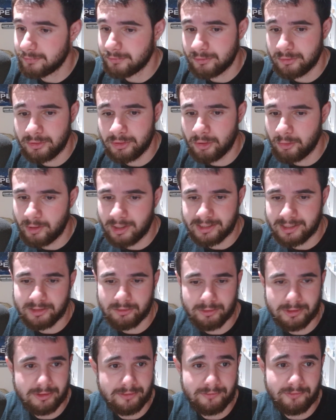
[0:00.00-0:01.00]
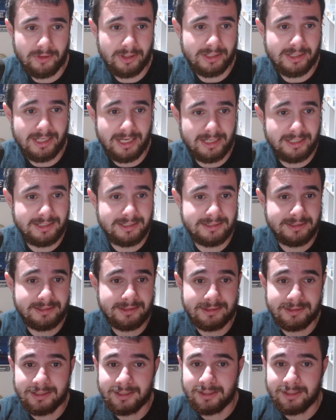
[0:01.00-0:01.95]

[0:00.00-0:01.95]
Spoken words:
No idea what the fuck that is